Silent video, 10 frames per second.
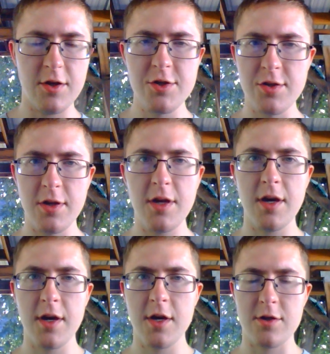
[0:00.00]
usually
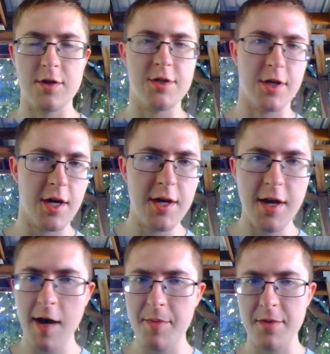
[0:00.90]
tries to
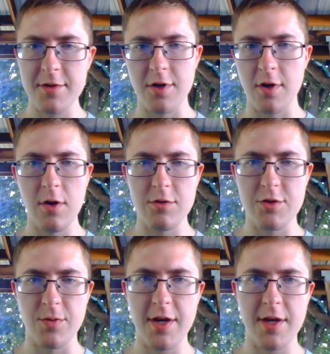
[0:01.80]
kidnap the Solo
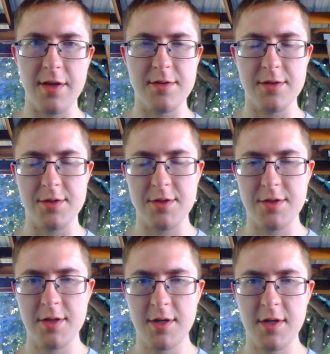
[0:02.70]
twins
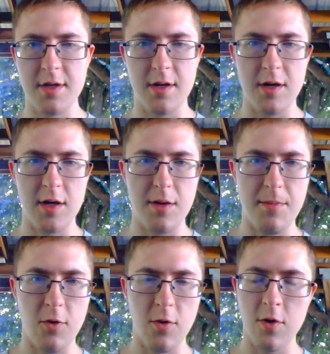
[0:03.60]
um,
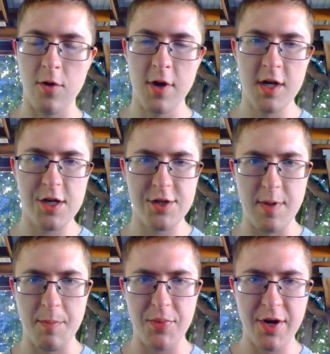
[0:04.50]
or some
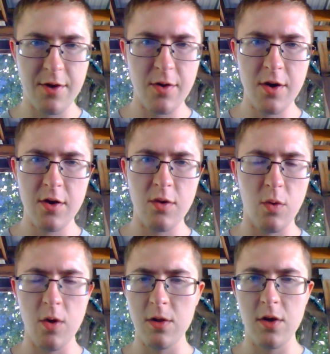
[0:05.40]
imperial
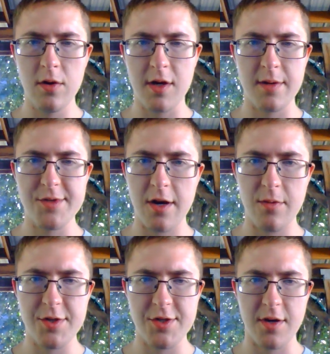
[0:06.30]
warlord comes out
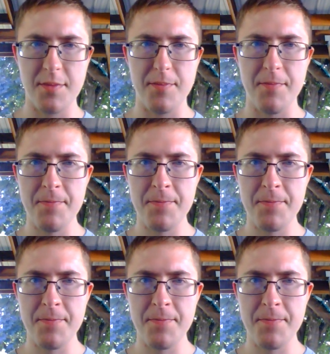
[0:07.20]
with some